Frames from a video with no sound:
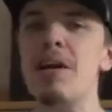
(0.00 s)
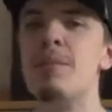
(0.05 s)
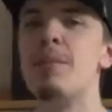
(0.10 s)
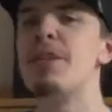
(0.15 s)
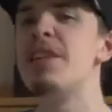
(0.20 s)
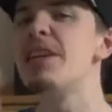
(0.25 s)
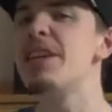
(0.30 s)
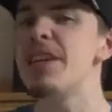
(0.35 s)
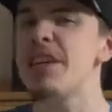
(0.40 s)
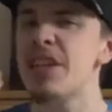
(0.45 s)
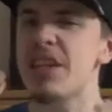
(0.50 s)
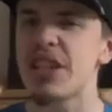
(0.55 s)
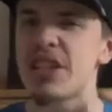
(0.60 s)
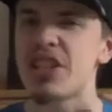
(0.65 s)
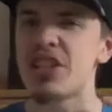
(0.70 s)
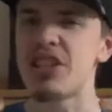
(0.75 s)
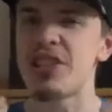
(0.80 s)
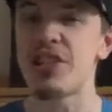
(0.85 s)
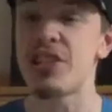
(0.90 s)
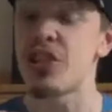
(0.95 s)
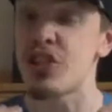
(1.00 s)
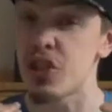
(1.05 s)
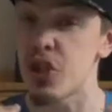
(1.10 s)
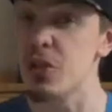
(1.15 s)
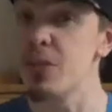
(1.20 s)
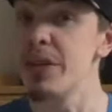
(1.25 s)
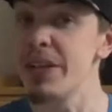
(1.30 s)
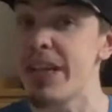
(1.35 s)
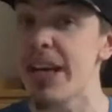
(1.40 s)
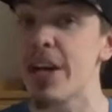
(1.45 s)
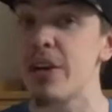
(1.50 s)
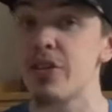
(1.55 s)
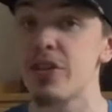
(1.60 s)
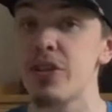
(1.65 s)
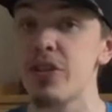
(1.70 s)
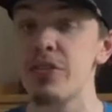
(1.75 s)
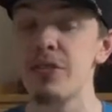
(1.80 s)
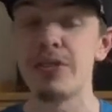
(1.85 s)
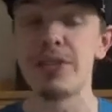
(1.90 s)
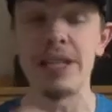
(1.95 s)
But they did, like, certain
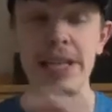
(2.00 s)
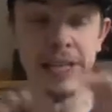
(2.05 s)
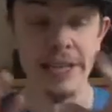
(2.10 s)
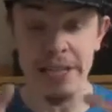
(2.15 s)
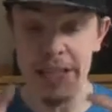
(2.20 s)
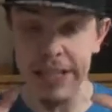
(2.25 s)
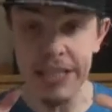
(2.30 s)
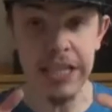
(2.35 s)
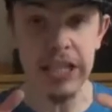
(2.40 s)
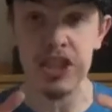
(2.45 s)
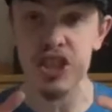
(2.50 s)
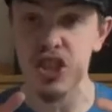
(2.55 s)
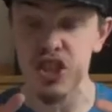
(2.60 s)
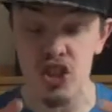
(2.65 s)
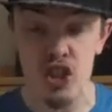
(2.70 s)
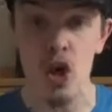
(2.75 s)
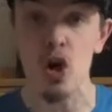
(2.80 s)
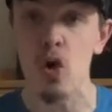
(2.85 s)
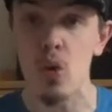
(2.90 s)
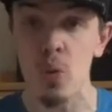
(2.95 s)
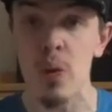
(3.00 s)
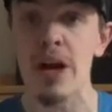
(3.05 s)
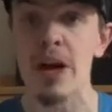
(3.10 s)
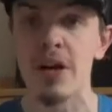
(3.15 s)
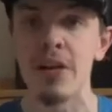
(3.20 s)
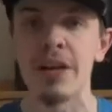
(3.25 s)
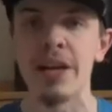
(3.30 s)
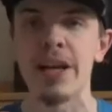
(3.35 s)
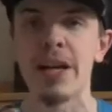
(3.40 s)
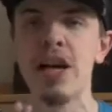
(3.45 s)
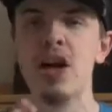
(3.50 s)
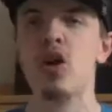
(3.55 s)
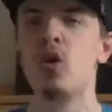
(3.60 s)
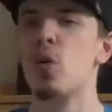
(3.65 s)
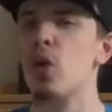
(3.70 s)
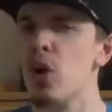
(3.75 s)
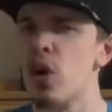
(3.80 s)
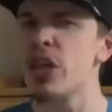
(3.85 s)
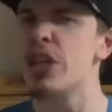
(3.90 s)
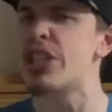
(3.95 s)
characters, like, they did so well. Like,
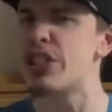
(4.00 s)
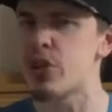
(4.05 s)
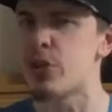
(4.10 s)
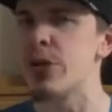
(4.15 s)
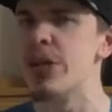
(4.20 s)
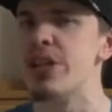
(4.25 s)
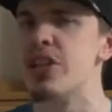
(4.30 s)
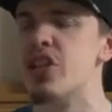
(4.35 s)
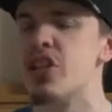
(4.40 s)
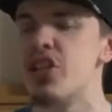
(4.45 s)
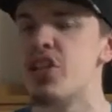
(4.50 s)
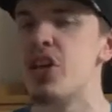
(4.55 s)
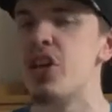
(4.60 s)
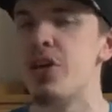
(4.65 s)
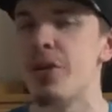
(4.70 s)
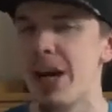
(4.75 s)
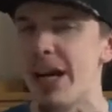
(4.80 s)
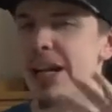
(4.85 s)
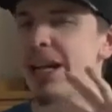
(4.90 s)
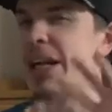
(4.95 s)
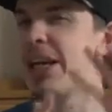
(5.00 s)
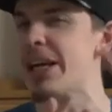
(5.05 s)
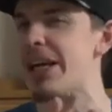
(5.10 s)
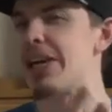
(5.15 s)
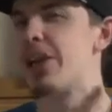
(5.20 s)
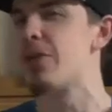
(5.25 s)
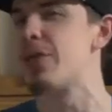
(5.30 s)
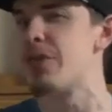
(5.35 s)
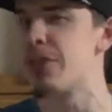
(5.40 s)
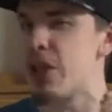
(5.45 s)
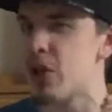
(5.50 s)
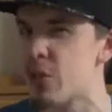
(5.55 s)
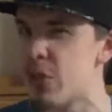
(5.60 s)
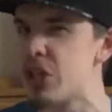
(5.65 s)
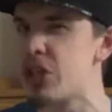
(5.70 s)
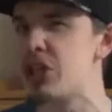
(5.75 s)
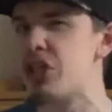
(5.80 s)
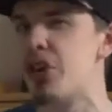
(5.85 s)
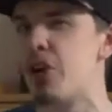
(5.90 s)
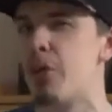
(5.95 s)
Rogue is great in the show. I liked her in the
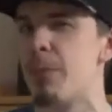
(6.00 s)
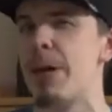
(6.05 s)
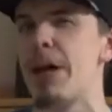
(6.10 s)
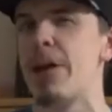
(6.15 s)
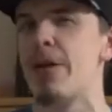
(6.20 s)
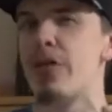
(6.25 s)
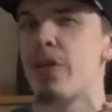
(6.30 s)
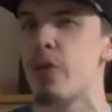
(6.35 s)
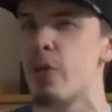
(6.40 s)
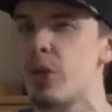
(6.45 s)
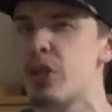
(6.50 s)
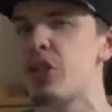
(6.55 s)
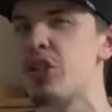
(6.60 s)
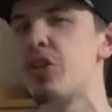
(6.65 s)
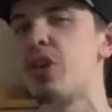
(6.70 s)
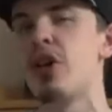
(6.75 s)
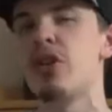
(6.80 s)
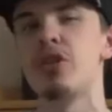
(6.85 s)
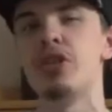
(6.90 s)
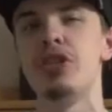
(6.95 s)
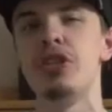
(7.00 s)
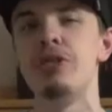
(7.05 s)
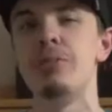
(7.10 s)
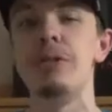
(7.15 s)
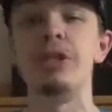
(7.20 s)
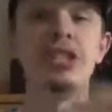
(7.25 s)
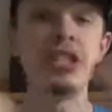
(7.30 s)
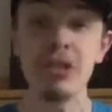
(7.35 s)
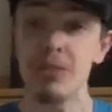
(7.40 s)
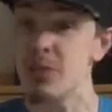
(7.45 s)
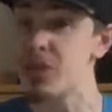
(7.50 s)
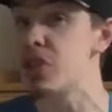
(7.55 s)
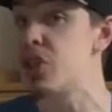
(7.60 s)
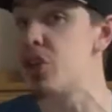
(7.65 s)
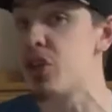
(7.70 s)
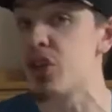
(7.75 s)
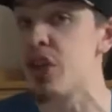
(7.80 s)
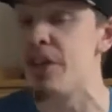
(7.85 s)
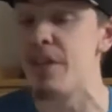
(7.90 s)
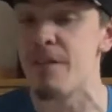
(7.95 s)
original, better the original cartoon, but she was
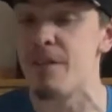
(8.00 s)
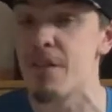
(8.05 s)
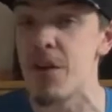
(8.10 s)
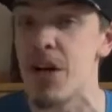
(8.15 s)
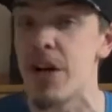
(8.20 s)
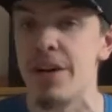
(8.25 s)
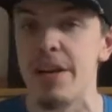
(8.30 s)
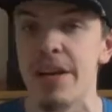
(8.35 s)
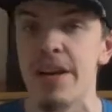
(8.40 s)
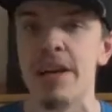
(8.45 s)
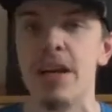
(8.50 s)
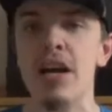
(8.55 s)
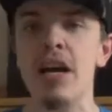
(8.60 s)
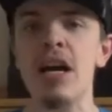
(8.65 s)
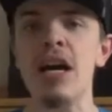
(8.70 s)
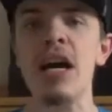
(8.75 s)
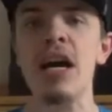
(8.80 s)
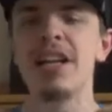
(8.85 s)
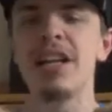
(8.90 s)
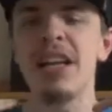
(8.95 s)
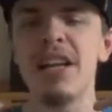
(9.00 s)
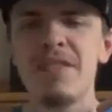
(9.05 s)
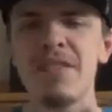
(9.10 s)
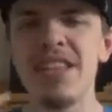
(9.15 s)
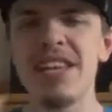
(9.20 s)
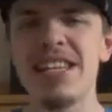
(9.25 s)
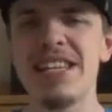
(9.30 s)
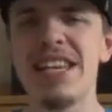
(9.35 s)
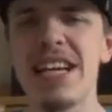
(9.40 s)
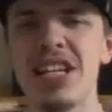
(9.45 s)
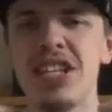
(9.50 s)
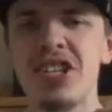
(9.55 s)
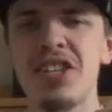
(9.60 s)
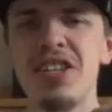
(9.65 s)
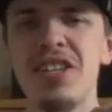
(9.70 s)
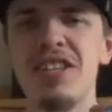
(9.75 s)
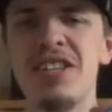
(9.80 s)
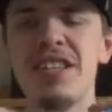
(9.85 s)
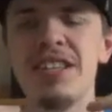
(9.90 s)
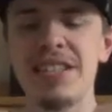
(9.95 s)
still good and fun. And I love the
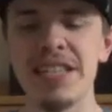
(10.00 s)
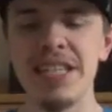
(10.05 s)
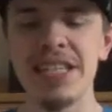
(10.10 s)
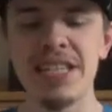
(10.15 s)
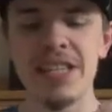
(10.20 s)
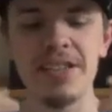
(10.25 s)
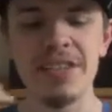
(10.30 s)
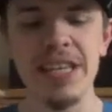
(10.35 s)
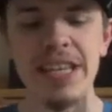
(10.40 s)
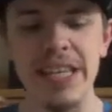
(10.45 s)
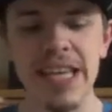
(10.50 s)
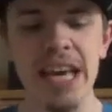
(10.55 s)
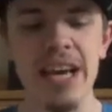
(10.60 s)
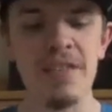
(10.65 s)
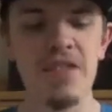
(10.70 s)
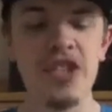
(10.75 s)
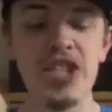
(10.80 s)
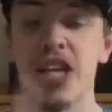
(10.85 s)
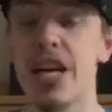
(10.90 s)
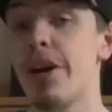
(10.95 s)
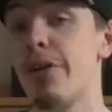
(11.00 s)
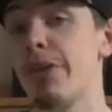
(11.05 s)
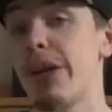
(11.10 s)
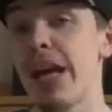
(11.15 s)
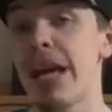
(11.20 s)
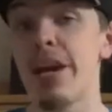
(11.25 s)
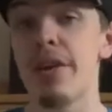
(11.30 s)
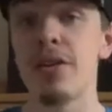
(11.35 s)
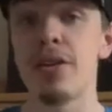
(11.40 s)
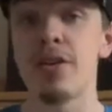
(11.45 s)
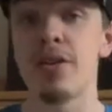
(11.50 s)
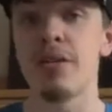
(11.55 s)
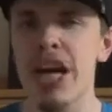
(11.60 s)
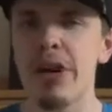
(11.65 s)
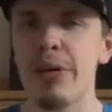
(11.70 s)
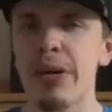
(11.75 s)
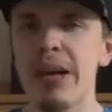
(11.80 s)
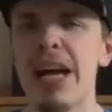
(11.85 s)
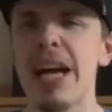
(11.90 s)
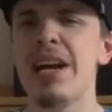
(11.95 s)
attention to detail they gave Shadowcat,
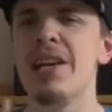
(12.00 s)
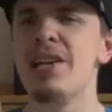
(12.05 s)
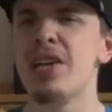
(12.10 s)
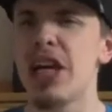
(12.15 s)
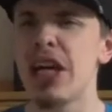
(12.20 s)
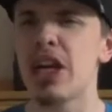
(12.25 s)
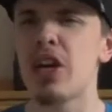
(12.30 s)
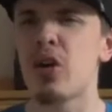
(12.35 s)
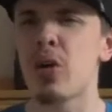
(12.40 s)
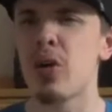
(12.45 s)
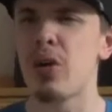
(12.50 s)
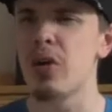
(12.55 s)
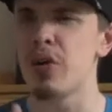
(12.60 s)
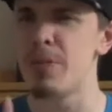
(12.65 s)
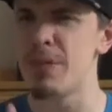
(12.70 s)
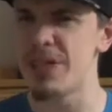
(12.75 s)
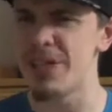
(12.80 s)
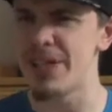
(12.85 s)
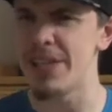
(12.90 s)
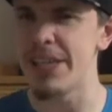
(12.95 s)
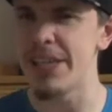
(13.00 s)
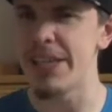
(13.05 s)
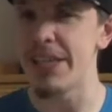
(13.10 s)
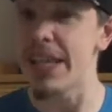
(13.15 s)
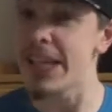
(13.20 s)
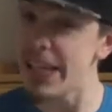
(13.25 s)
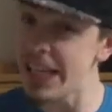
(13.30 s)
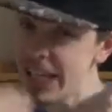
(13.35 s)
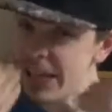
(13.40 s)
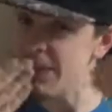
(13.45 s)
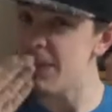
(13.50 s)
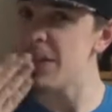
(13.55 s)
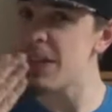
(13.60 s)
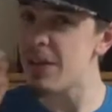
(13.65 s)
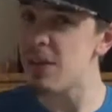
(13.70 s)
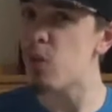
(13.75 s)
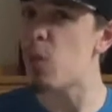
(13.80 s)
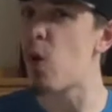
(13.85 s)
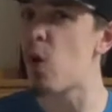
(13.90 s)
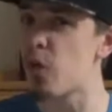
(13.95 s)
and Nightcrawler, and Mystique. And even
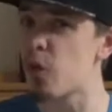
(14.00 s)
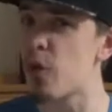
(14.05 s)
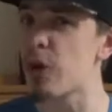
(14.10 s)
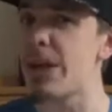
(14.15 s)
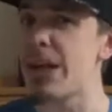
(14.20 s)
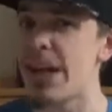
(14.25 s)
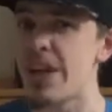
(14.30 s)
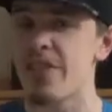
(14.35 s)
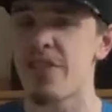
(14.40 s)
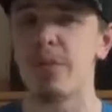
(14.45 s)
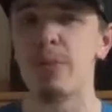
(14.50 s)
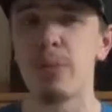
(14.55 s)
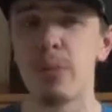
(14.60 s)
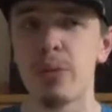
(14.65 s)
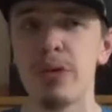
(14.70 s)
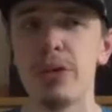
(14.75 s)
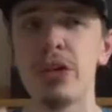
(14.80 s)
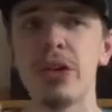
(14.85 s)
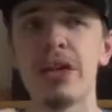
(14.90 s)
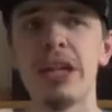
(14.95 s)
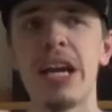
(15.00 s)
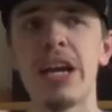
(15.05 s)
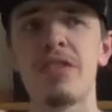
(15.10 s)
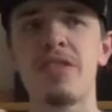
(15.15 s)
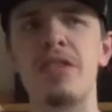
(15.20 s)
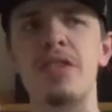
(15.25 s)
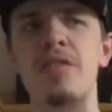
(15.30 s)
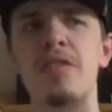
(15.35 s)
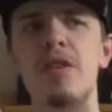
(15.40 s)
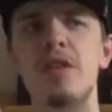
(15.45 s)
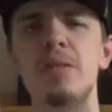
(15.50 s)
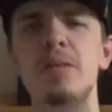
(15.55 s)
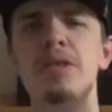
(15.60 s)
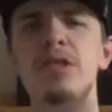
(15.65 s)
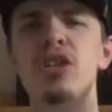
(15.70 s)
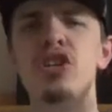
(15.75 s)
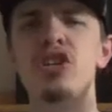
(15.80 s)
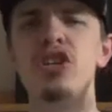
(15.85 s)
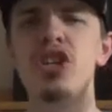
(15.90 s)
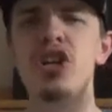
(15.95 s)
then, Wolverine had some pretty good character development in
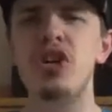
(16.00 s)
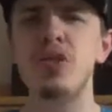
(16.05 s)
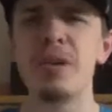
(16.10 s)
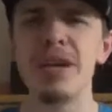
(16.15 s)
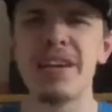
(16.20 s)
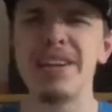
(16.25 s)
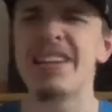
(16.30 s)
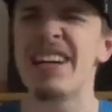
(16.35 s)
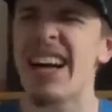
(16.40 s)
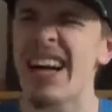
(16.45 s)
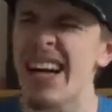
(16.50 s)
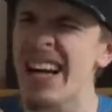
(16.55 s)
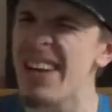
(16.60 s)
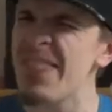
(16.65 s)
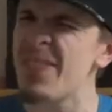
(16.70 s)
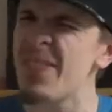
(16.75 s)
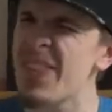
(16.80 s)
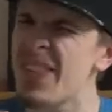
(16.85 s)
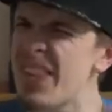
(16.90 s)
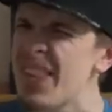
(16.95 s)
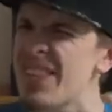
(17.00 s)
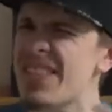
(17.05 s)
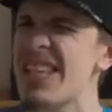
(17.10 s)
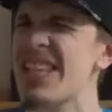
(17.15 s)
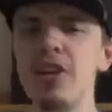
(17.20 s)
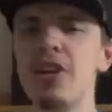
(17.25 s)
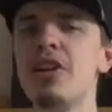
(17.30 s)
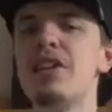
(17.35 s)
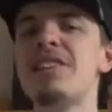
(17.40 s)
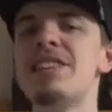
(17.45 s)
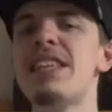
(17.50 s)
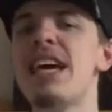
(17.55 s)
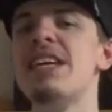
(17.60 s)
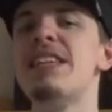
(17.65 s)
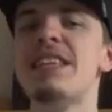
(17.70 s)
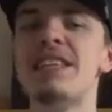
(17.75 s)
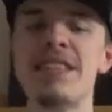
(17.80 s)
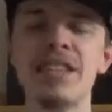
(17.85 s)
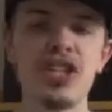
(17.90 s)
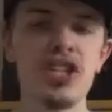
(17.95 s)
the show. And I'm a little sad
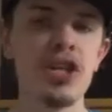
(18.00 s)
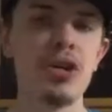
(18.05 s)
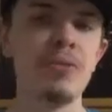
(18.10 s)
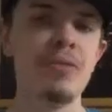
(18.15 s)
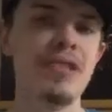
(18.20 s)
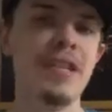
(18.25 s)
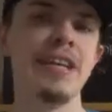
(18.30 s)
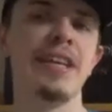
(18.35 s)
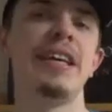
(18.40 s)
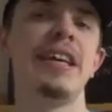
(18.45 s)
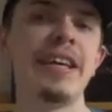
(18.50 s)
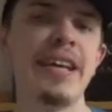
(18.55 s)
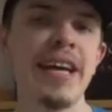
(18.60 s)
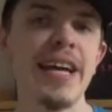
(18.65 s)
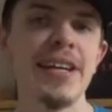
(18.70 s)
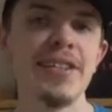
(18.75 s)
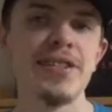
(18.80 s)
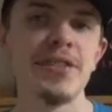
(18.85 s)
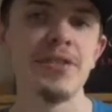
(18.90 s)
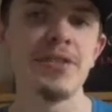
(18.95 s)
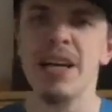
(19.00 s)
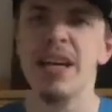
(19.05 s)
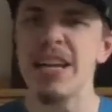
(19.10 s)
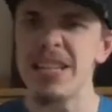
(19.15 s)
that this show did get canceled.